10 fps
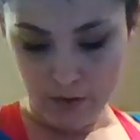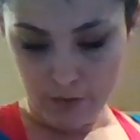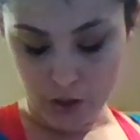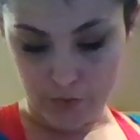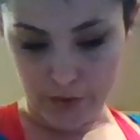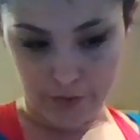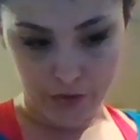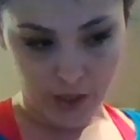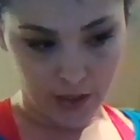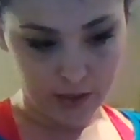just for a few
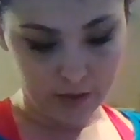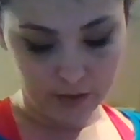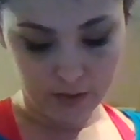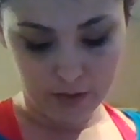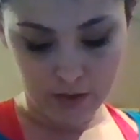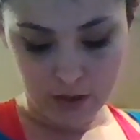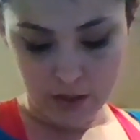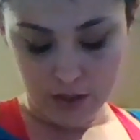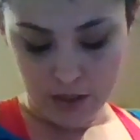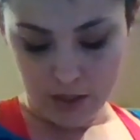seconds.
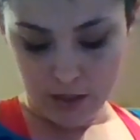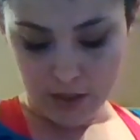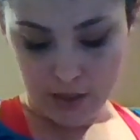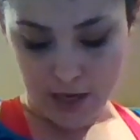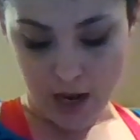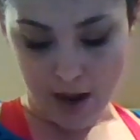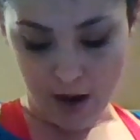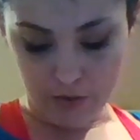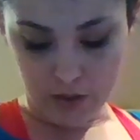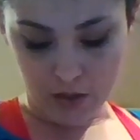
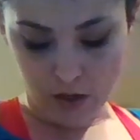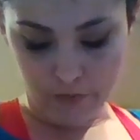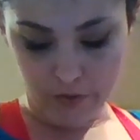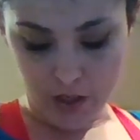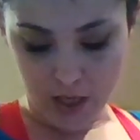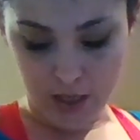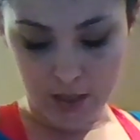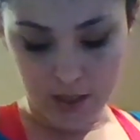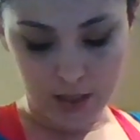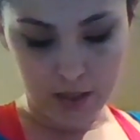Now it's time for the
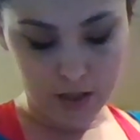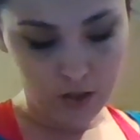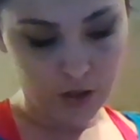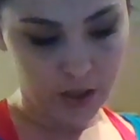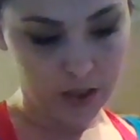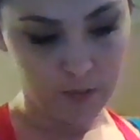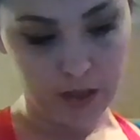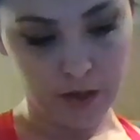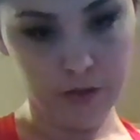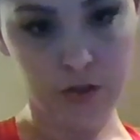handy dandy
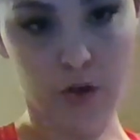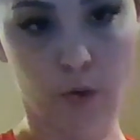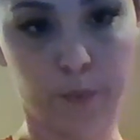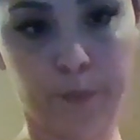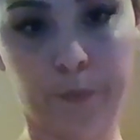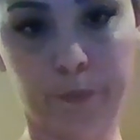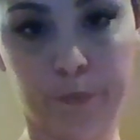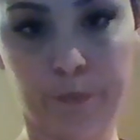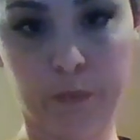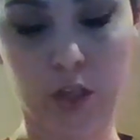transmitter. So
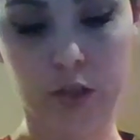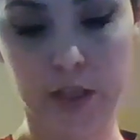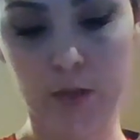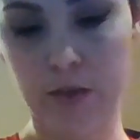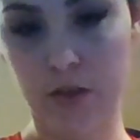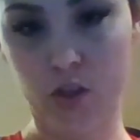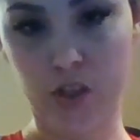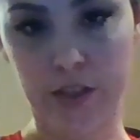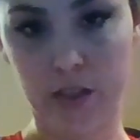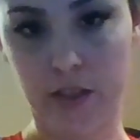the transmitter is
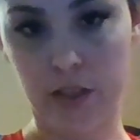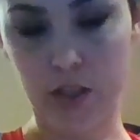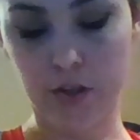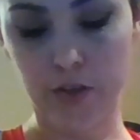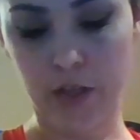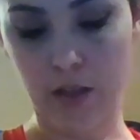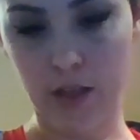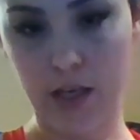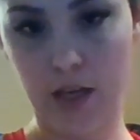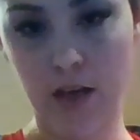just this seashell looking
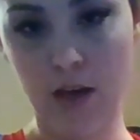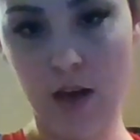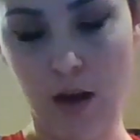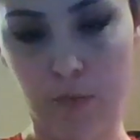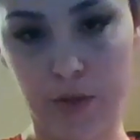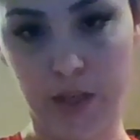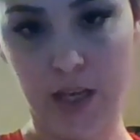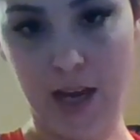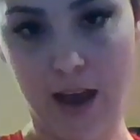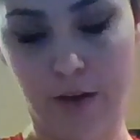thing. I'm pulling
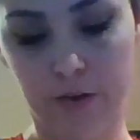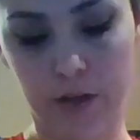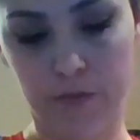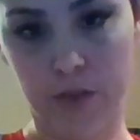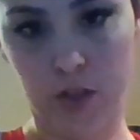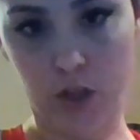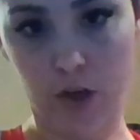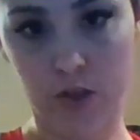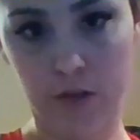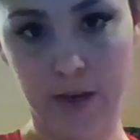it out of the
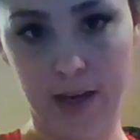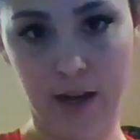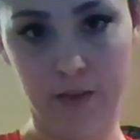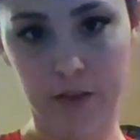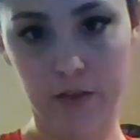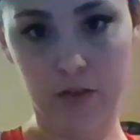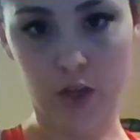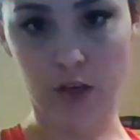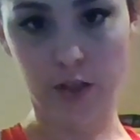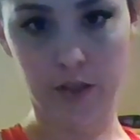charger right now. This is the
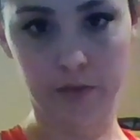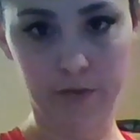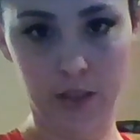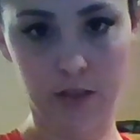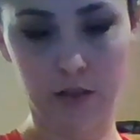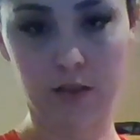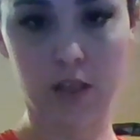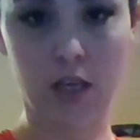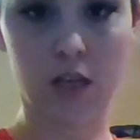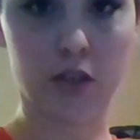charger. This is
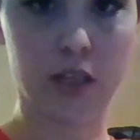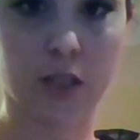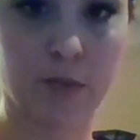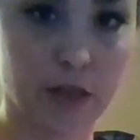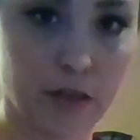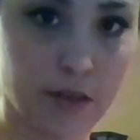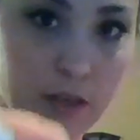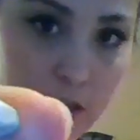the transmitter.